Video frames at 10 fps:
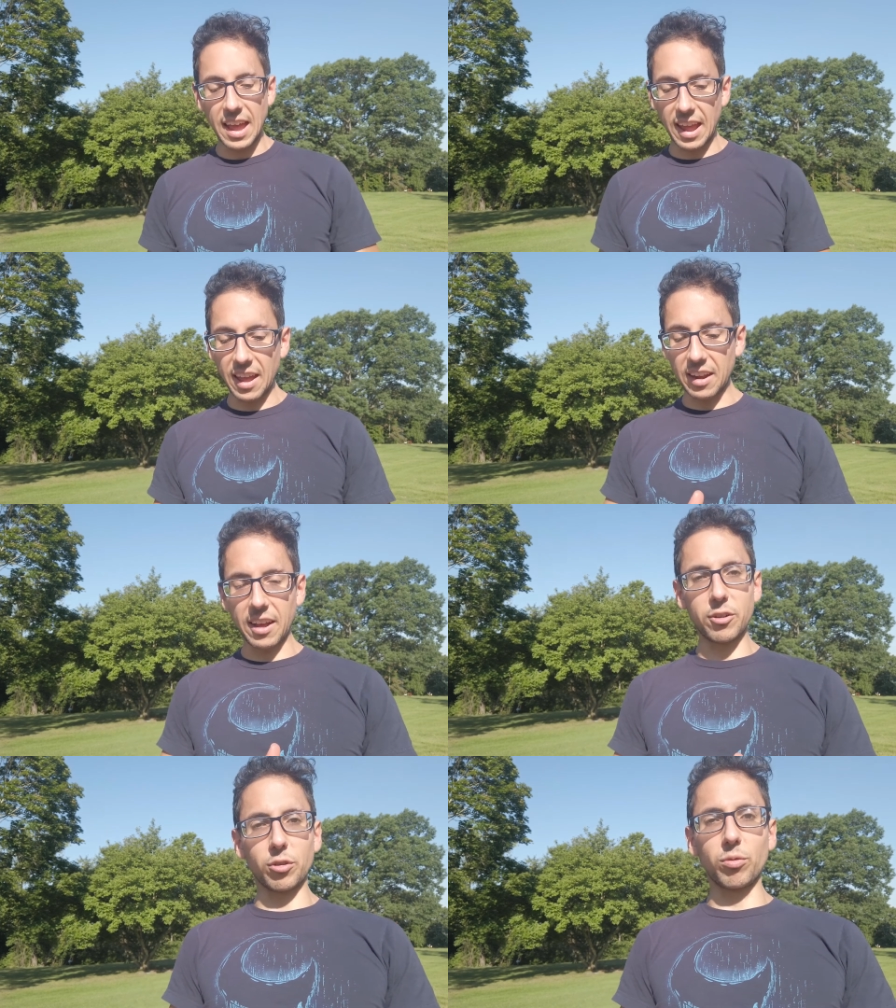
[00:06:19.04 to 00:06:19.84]
And
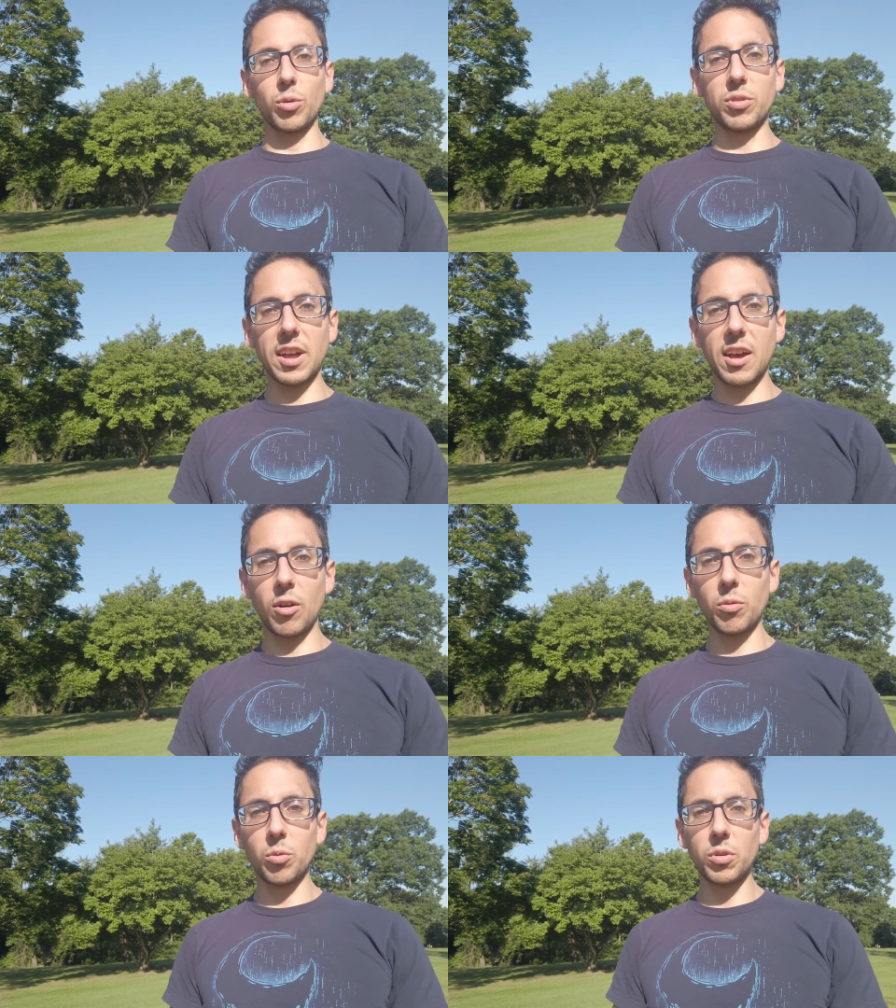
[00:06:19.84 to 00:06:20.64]
I just wrote
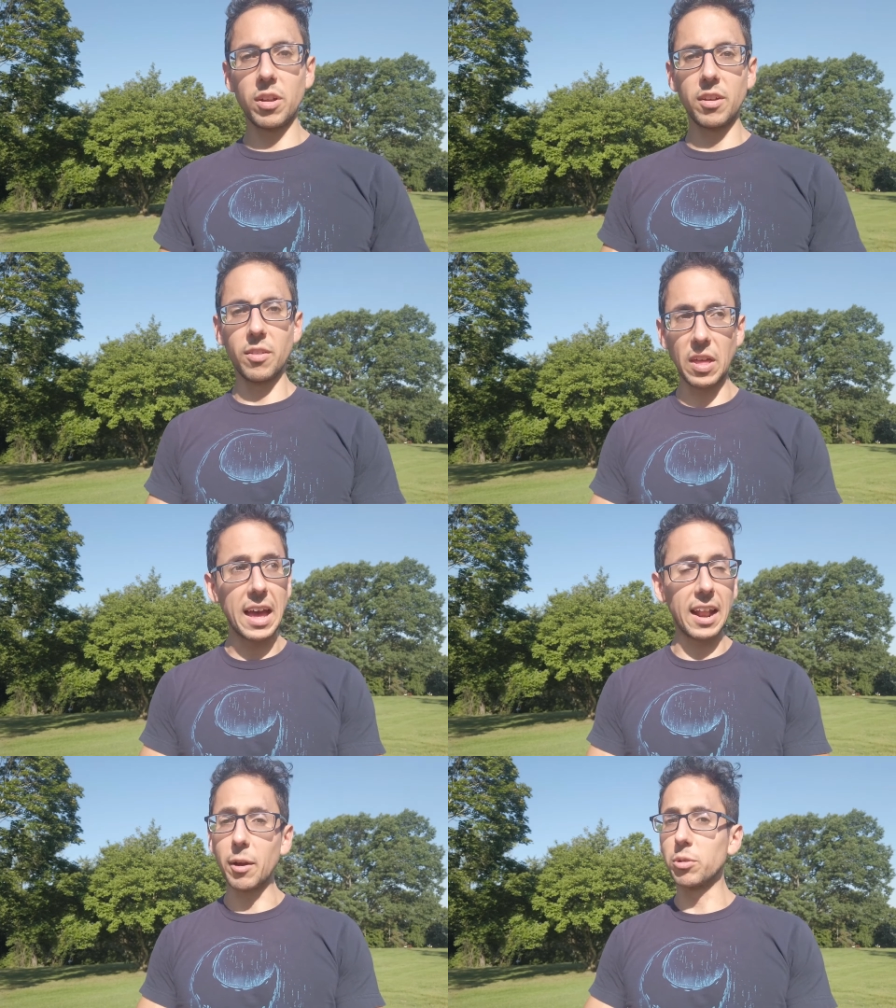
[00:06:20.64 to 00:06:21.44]
down
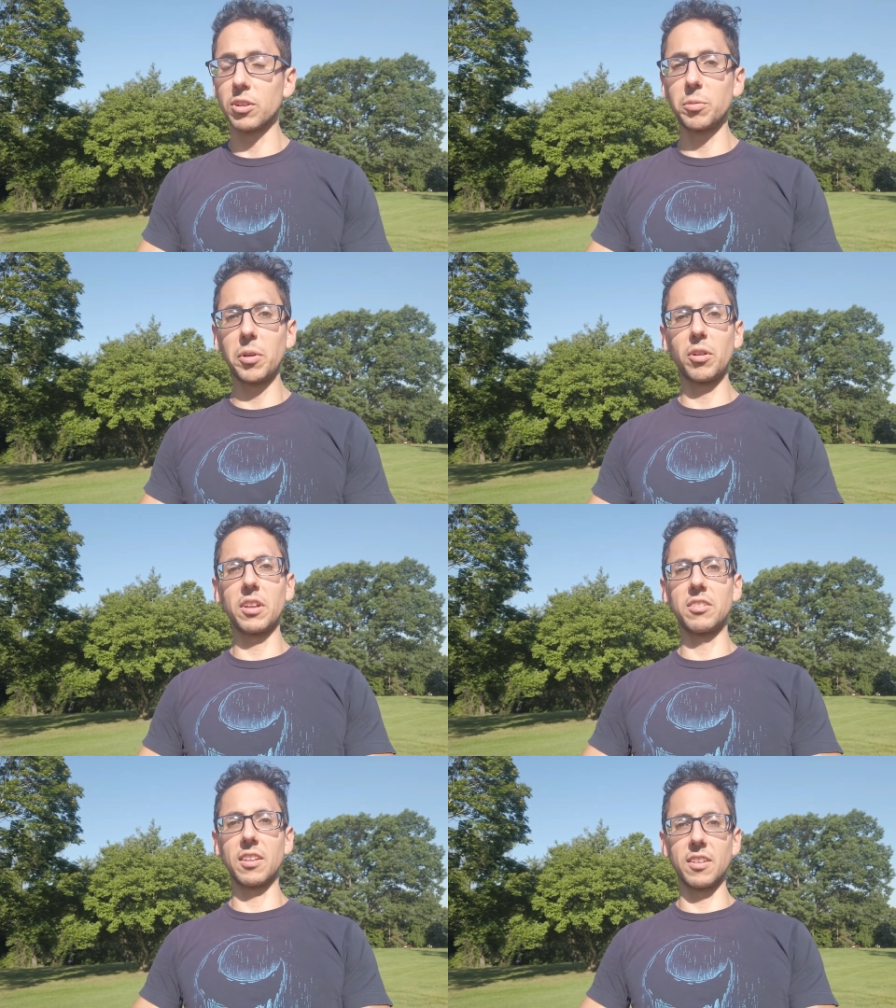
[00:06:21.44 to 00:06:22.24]
that I was
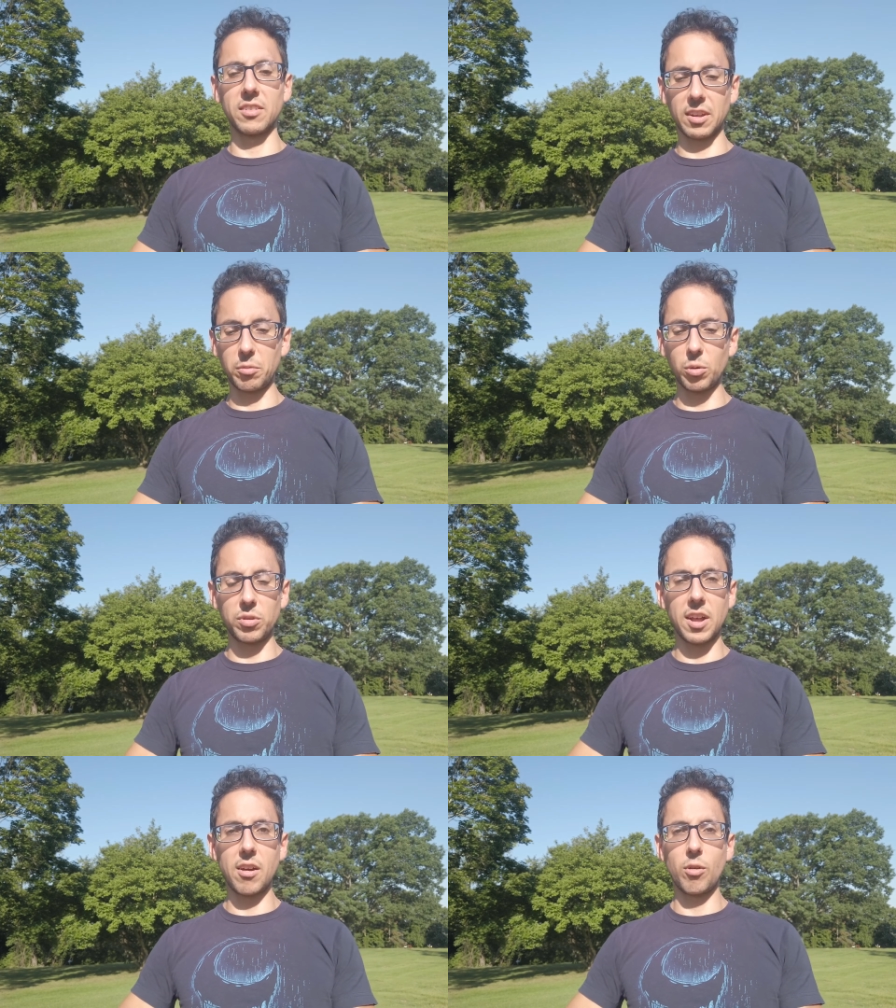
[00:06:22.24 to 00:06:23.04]
experiencing this. I wrote
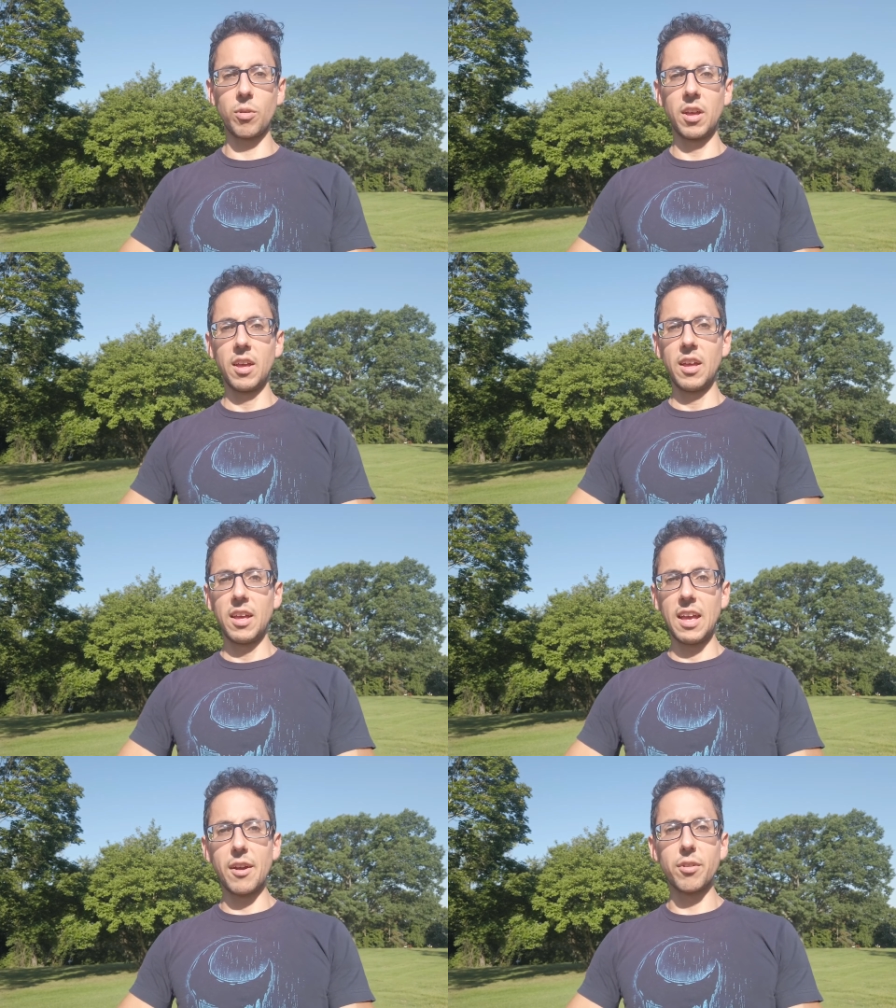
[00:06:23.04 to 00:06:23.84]
down
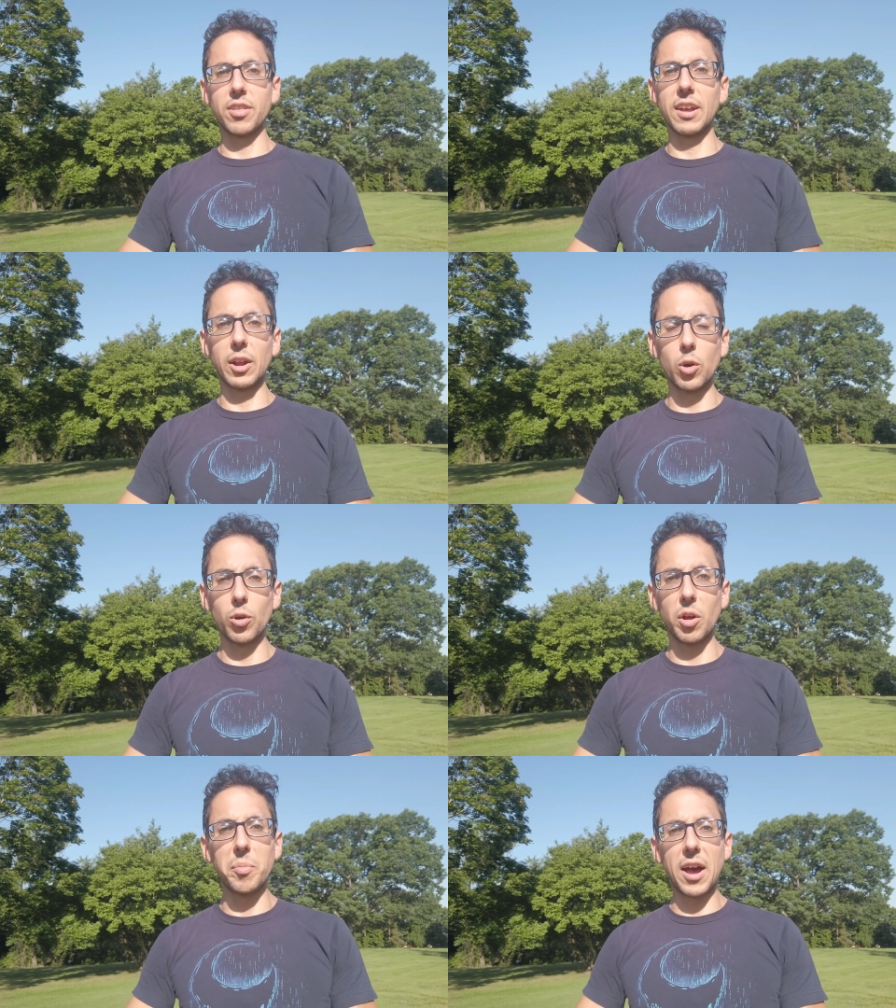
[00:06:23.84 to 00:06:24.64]
everything I
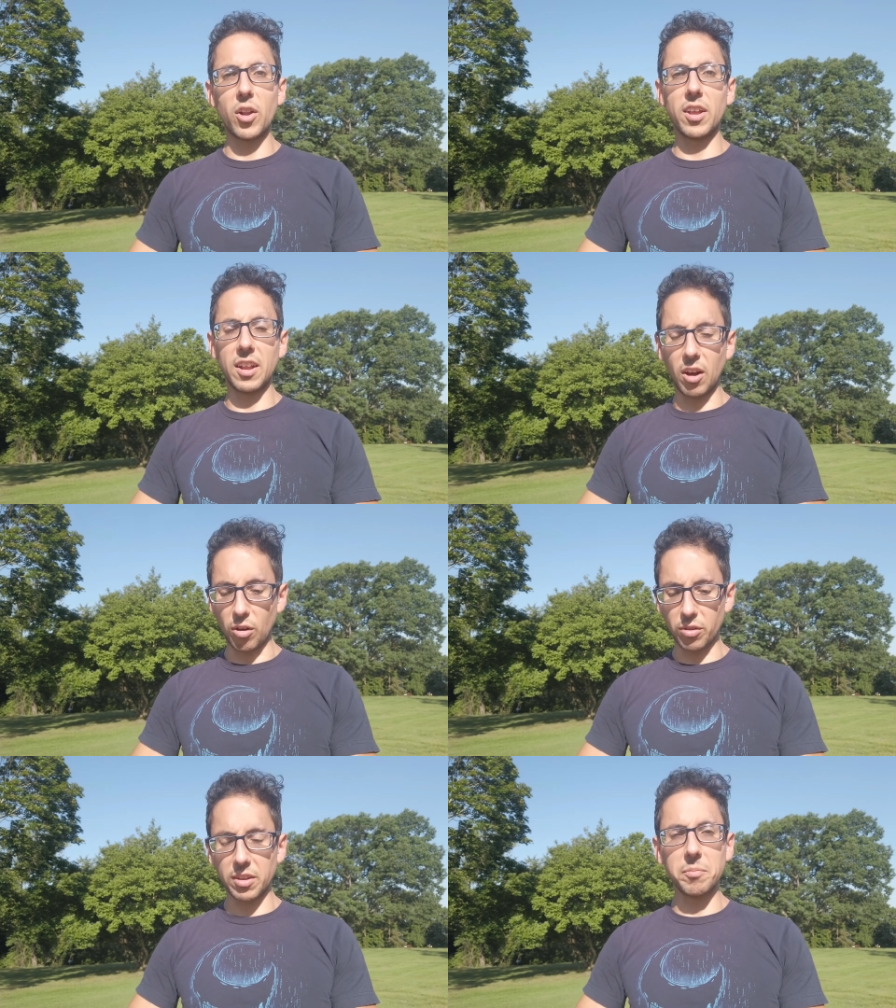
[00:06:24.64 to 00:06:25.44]
could about it,
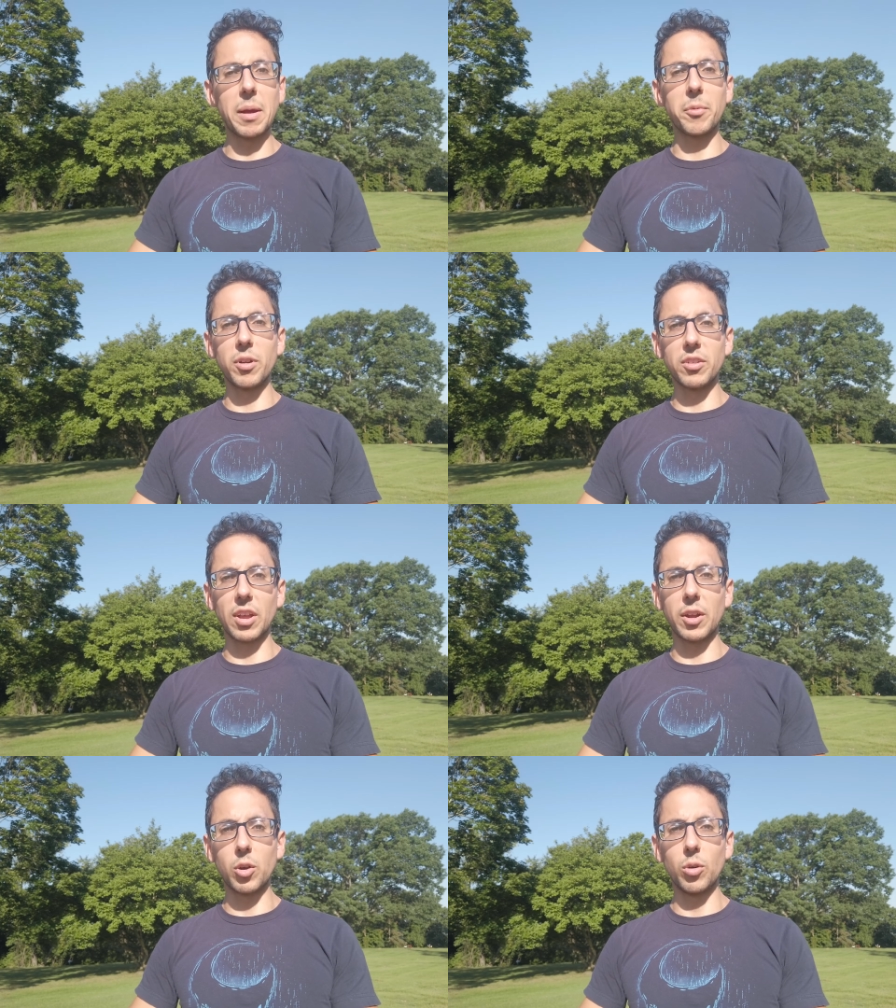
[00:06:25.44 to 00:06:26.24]
all the memories
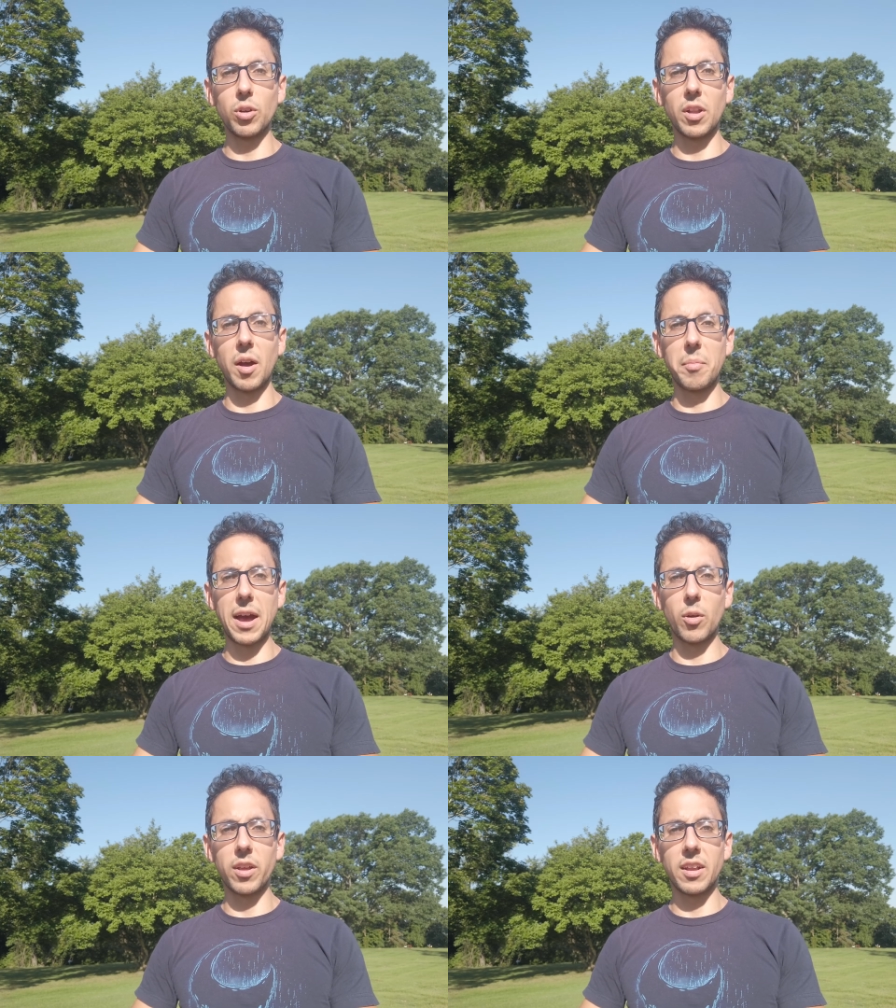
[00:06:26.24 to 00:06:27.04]
I could
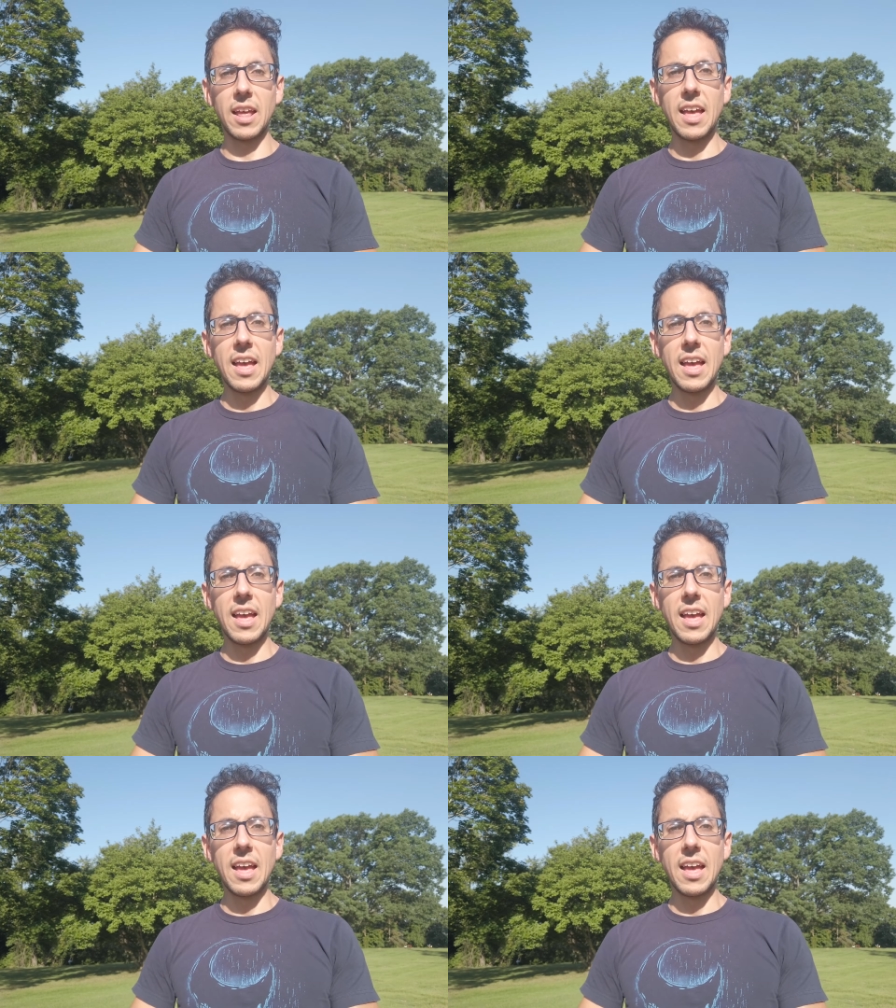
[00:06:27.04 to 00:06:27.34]
about it.